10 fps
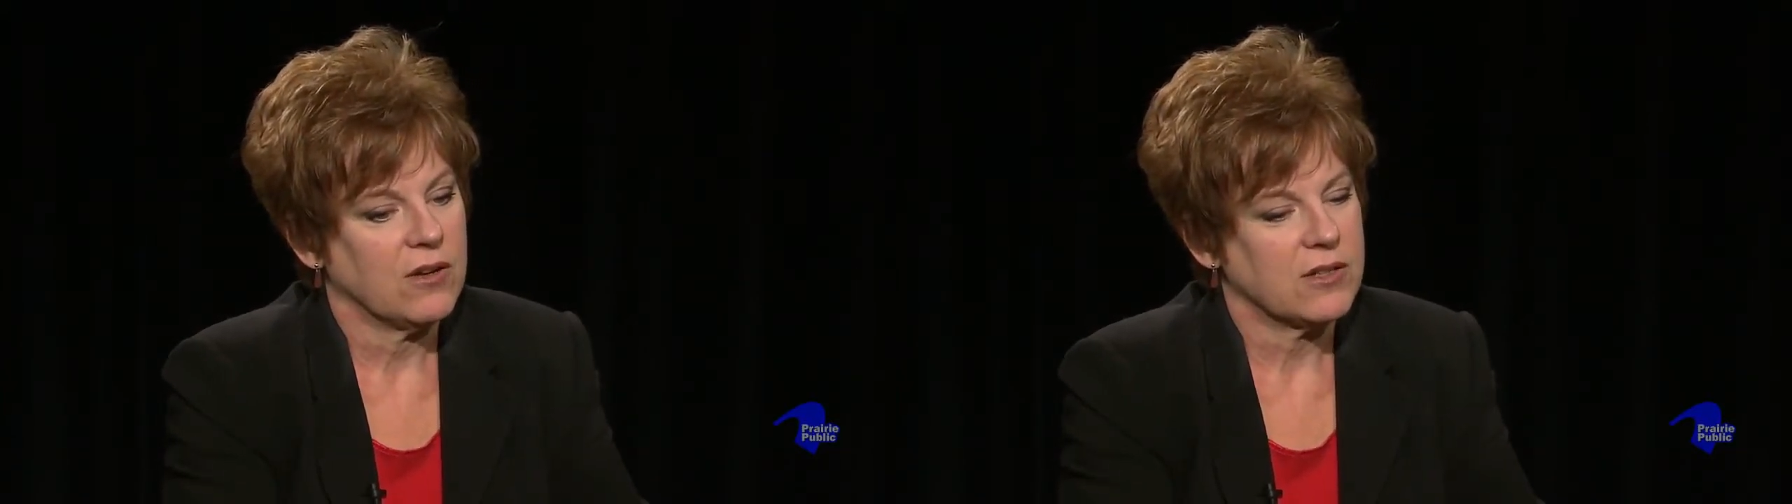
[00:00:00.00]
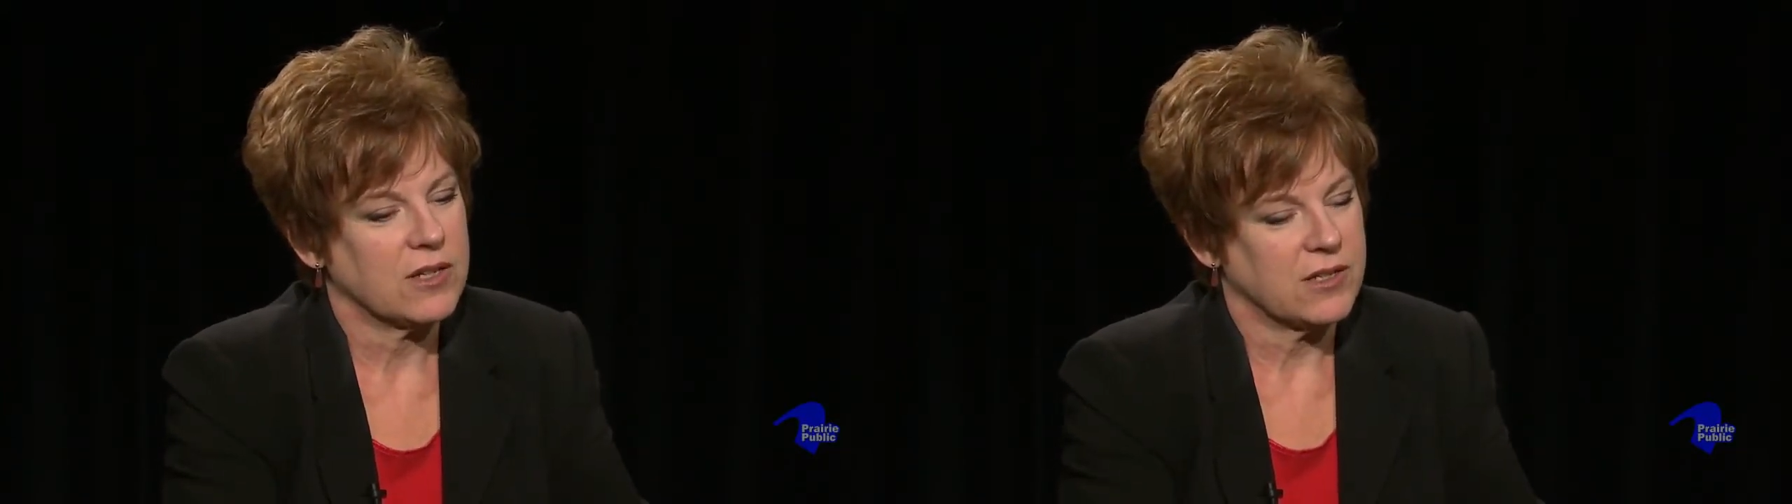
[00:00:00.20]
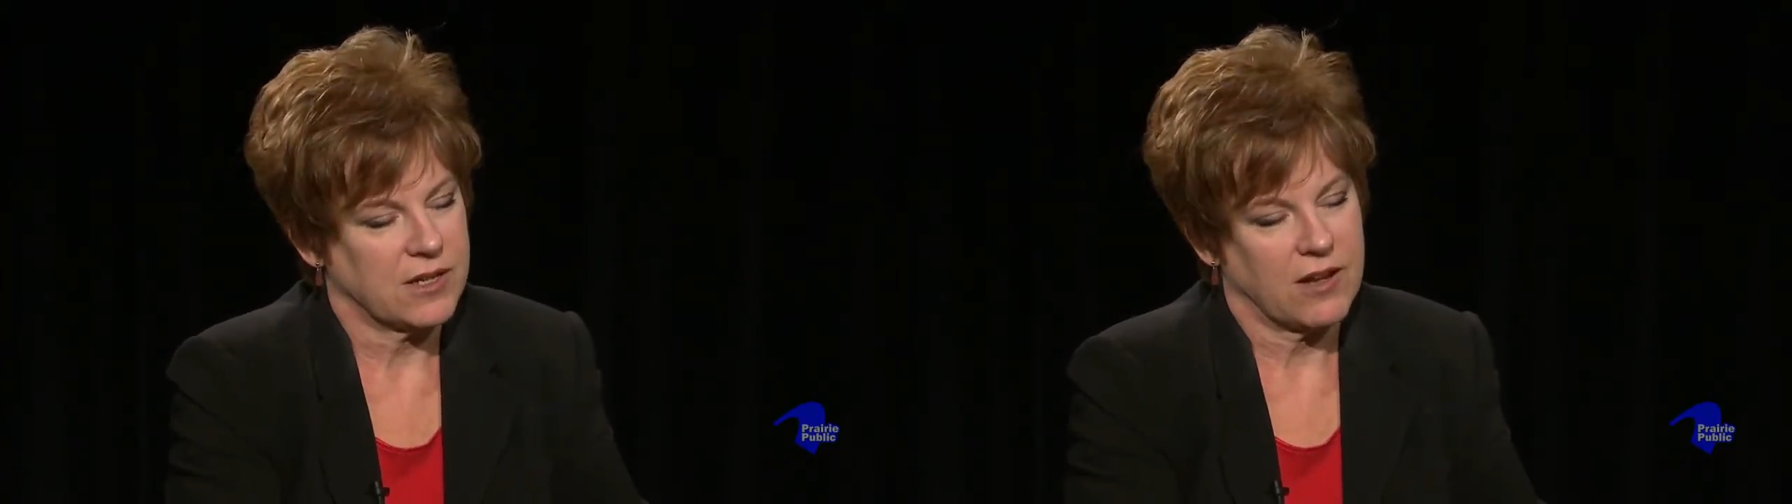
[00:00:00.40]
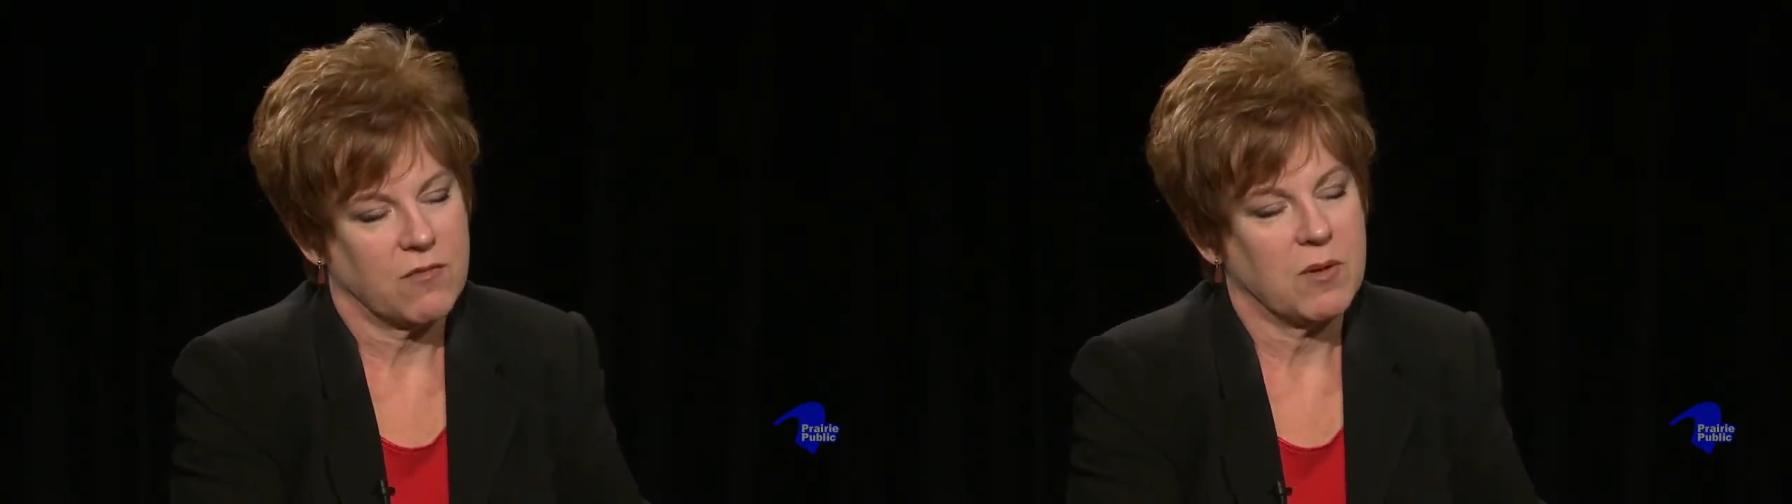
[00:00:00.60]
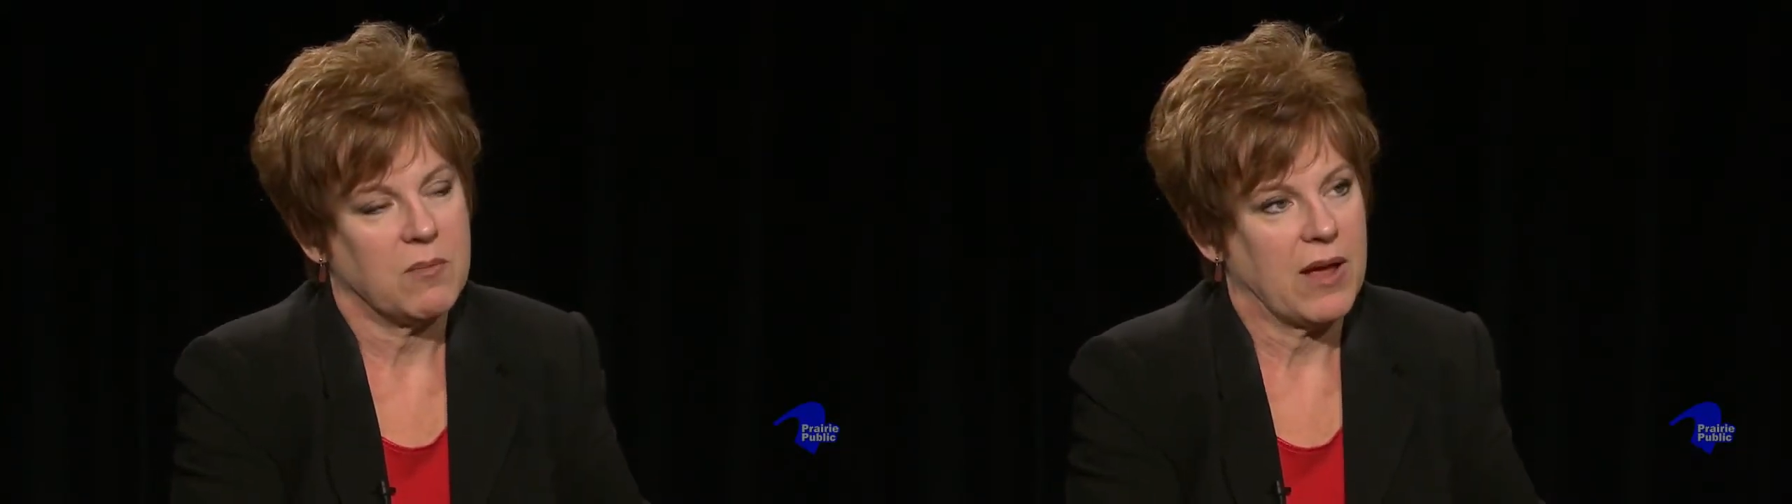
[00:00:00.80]
since
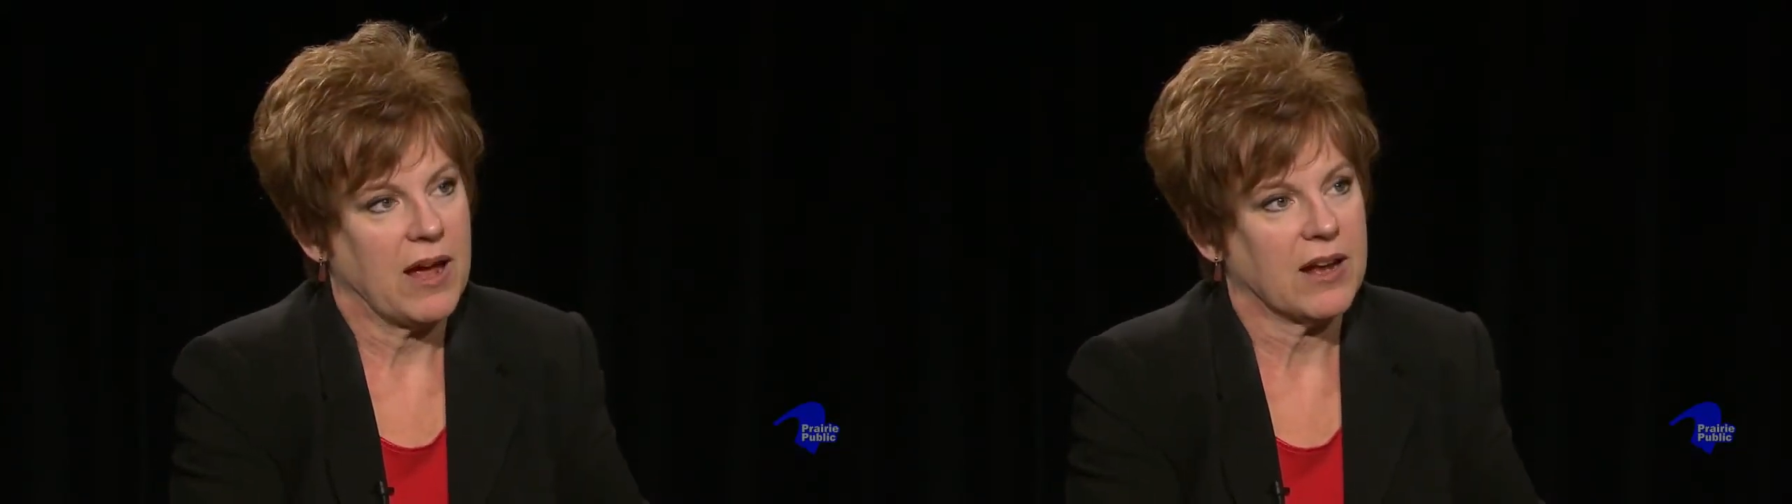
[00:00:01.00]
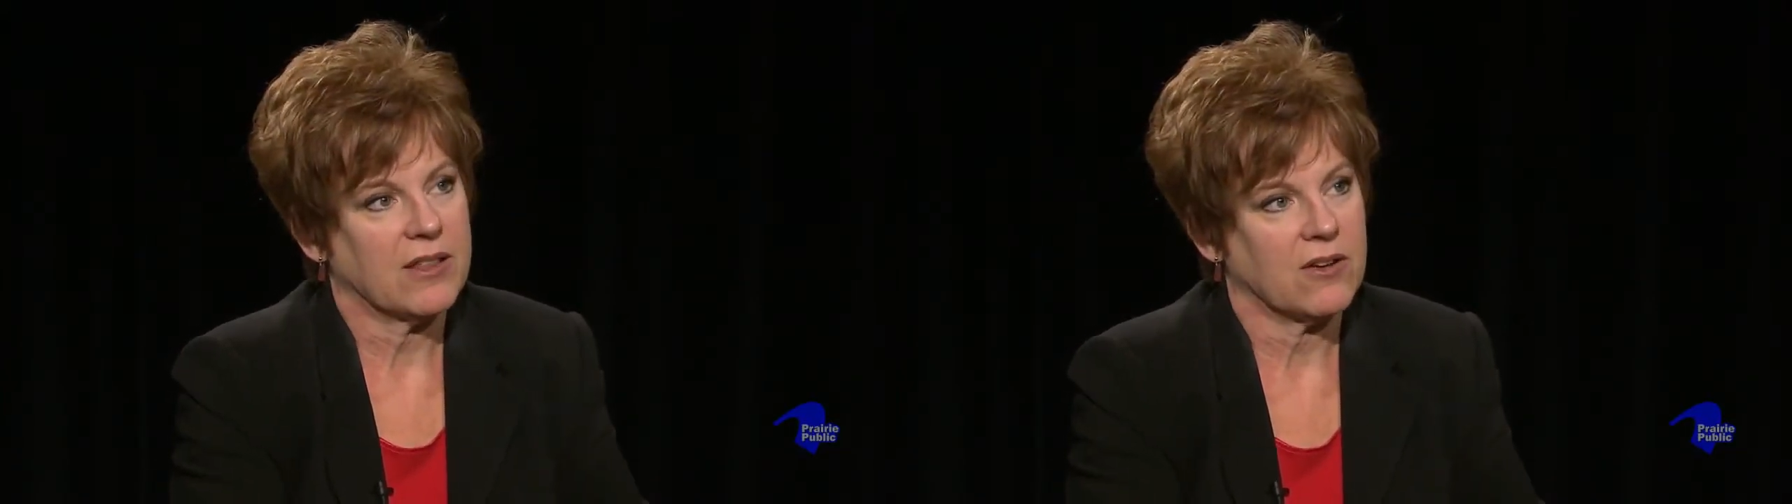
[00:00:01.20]
I've been back,